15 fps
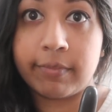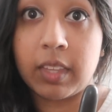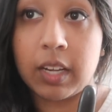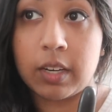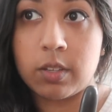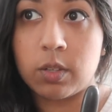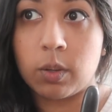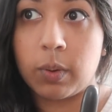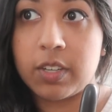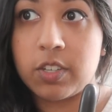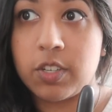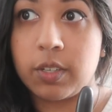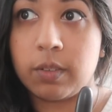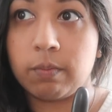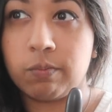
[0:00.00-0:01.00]
That is the
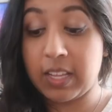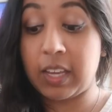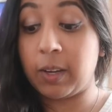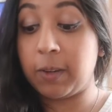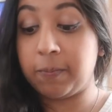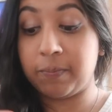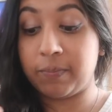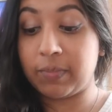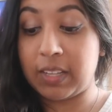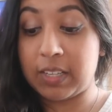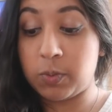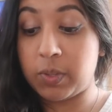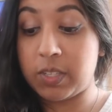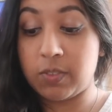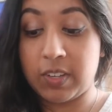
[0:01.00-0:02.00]
question. There you go.
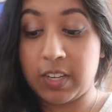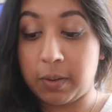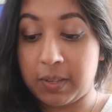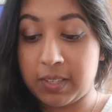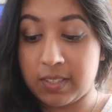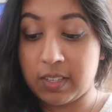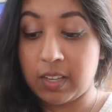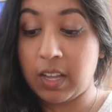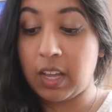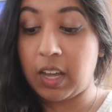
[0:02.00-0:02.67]
That's what this video is.